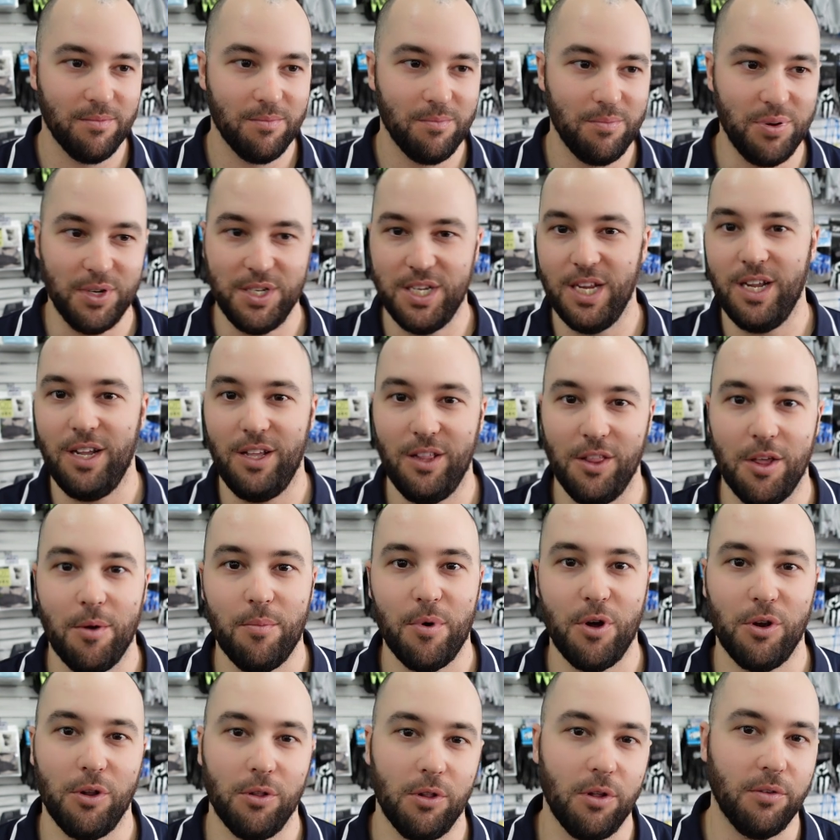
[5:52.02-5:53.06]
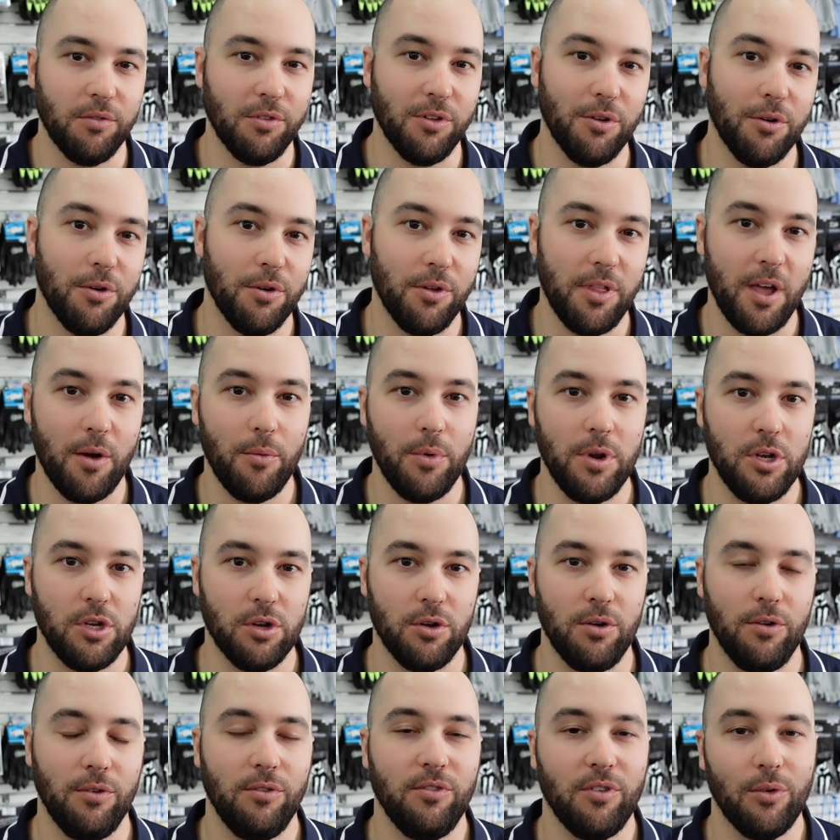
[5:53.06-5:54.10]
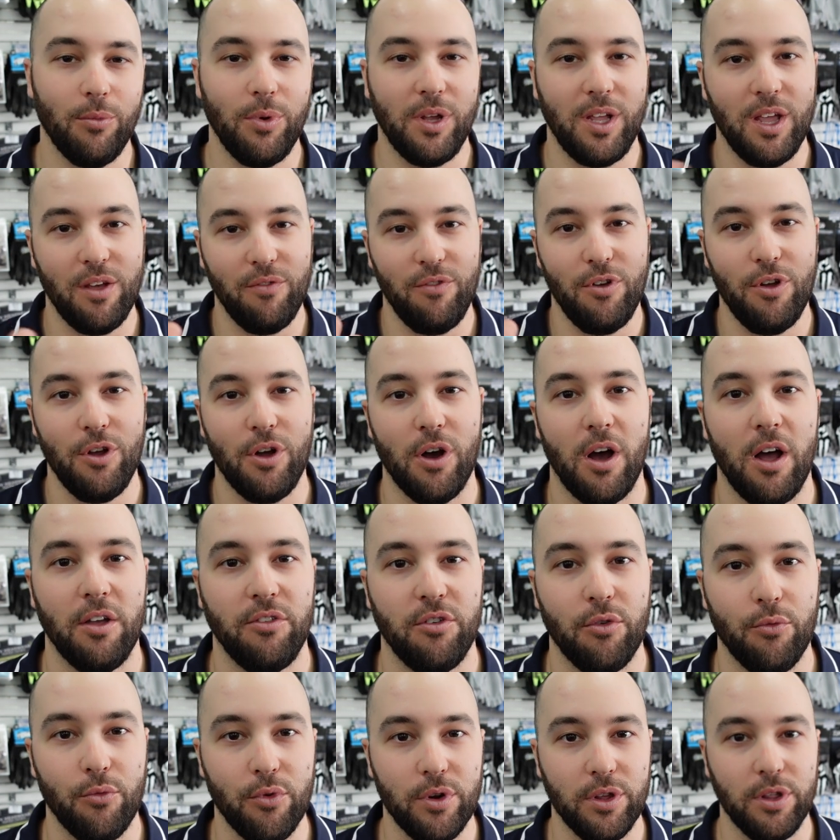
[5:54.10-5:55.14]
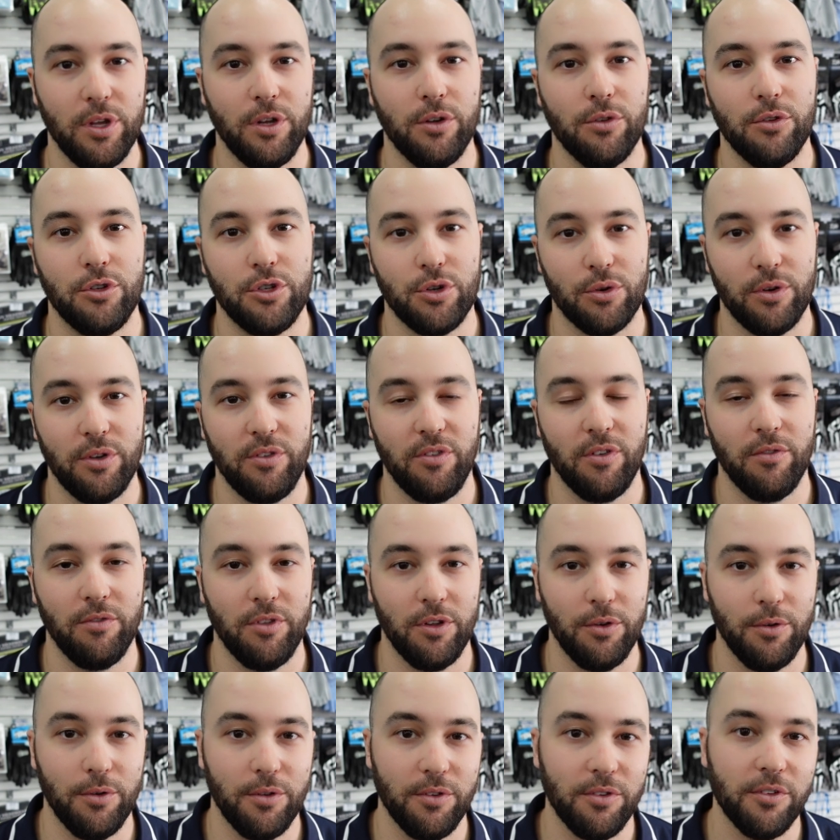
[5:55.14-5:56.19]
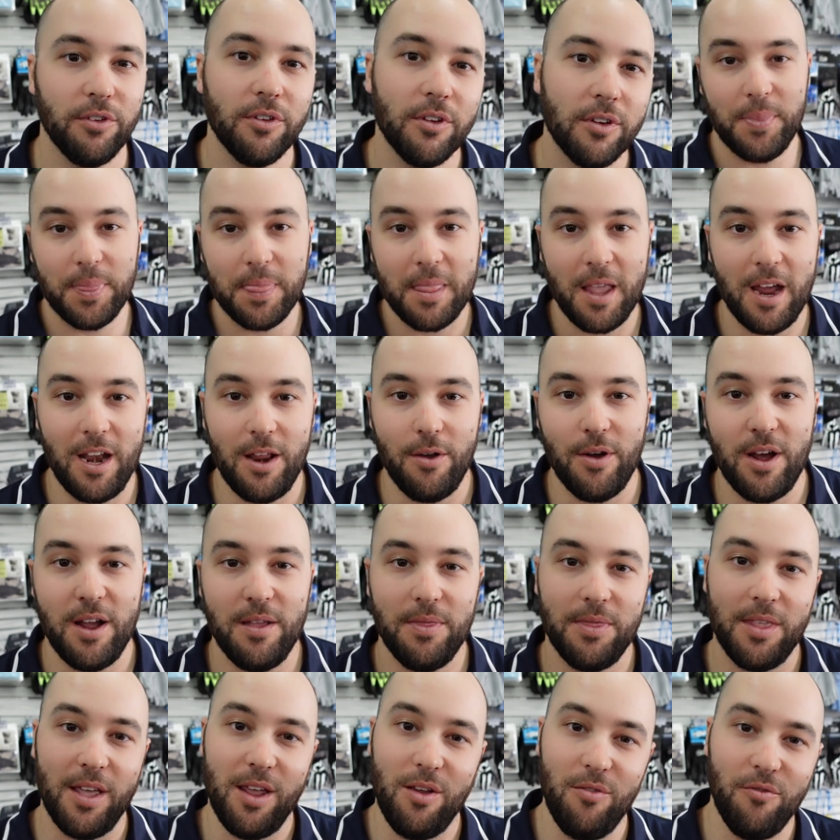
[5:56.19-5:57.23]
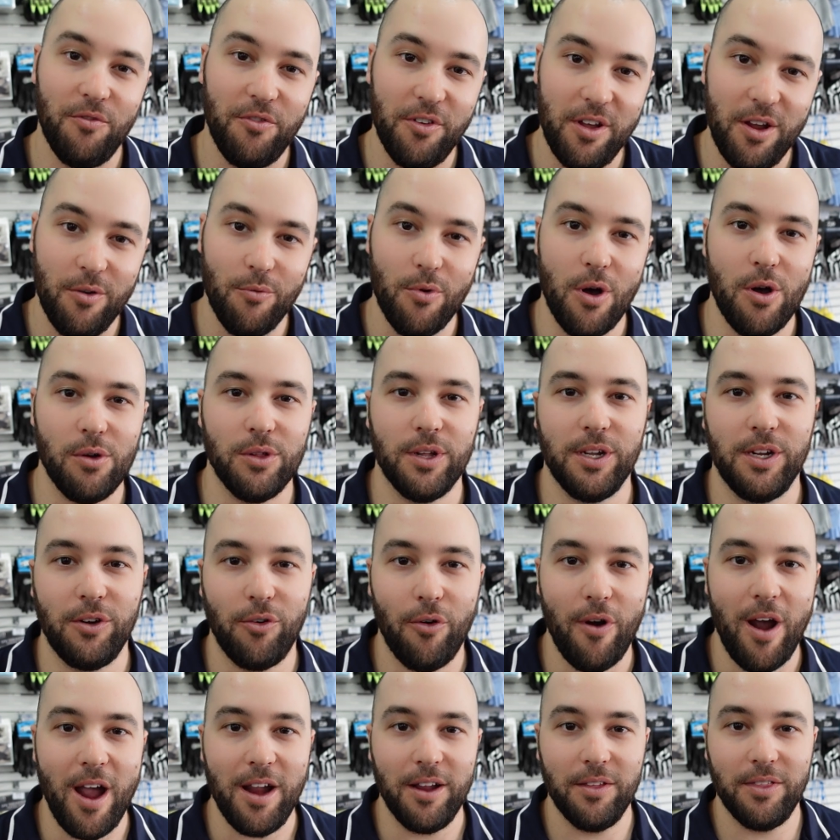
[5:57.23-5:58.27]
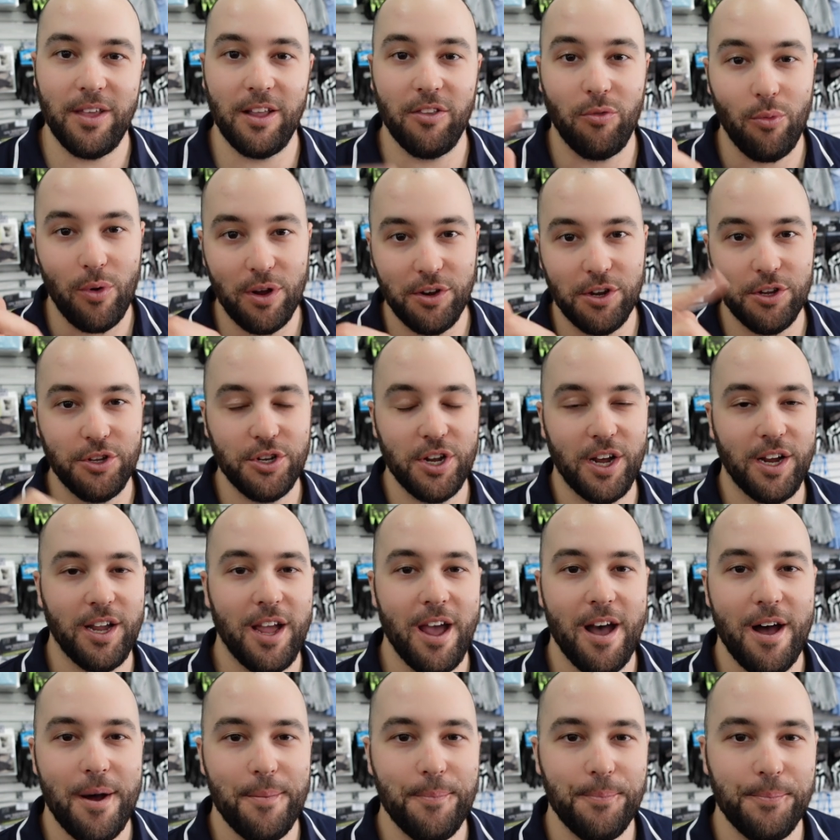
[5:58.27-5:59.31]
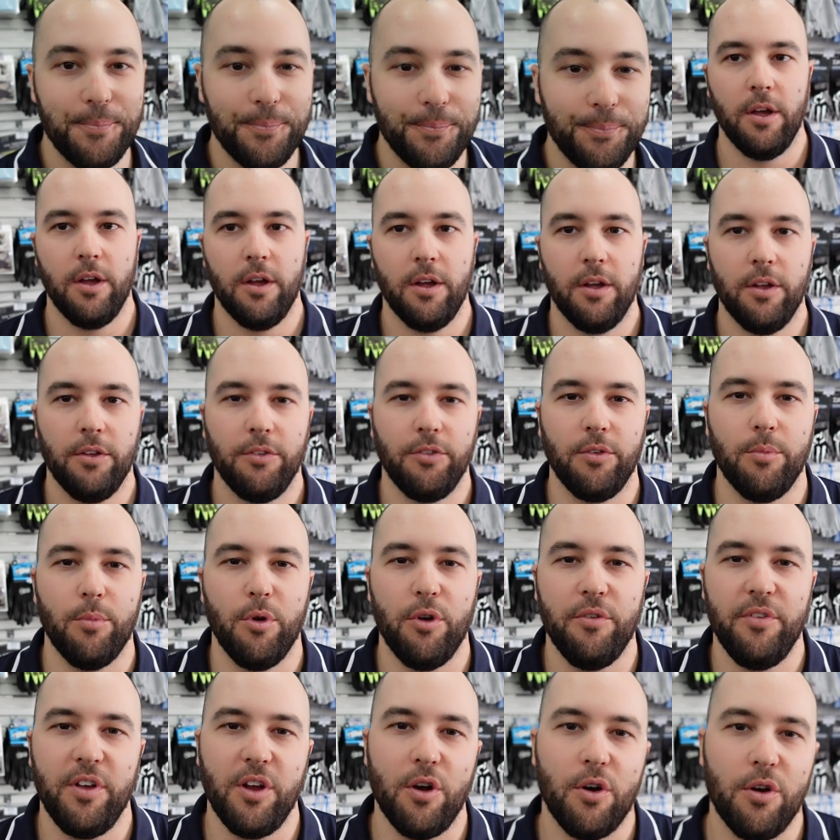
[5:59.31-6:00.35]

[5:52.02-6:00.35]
particular model of lure that we do, so we give you guys a really good choice of lures. Anyway, the in-feet rolling crank, that's one to check out. So moving